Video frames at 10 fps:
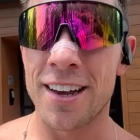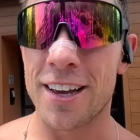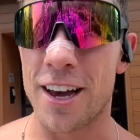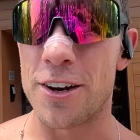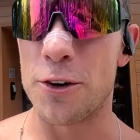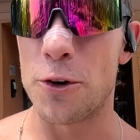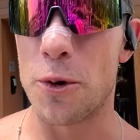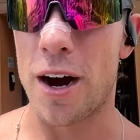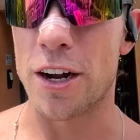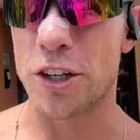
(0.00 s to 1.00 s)

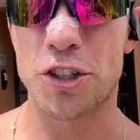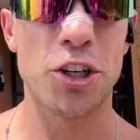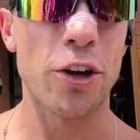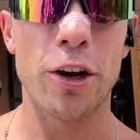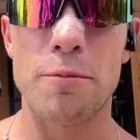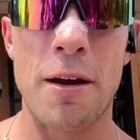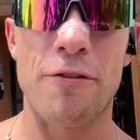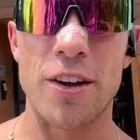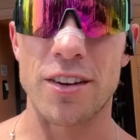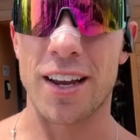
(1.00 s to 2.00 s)
Gonna just chill here in
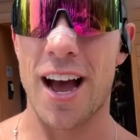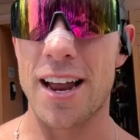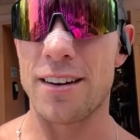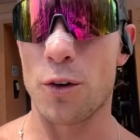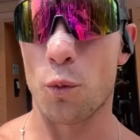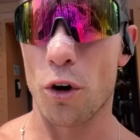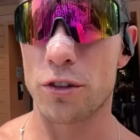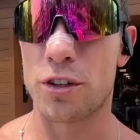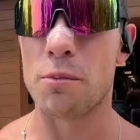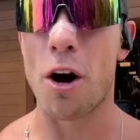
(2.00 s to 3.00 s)
Memphis. I got
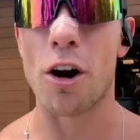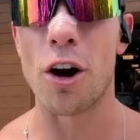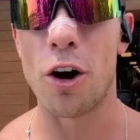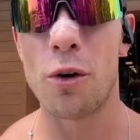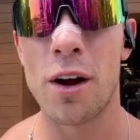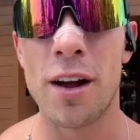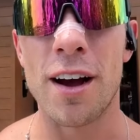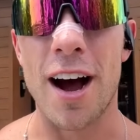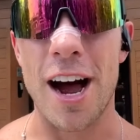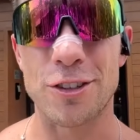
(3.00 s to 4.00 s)
work tomorrow,
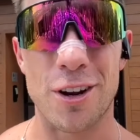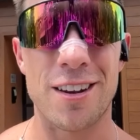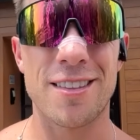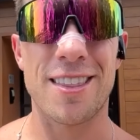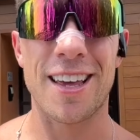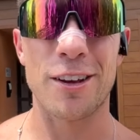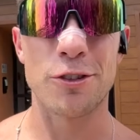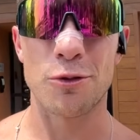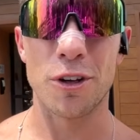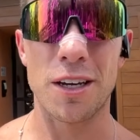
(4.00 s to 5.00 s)
so I didn't think it
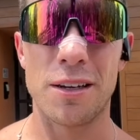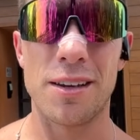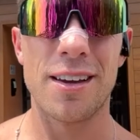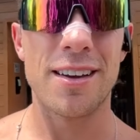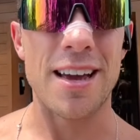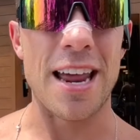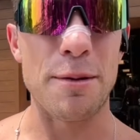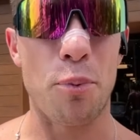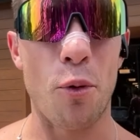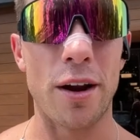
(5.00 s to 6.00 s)
was really any
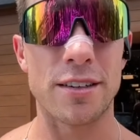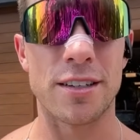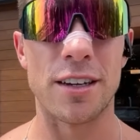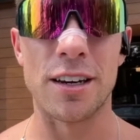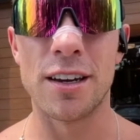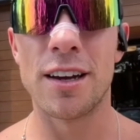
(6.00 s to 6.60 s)
point to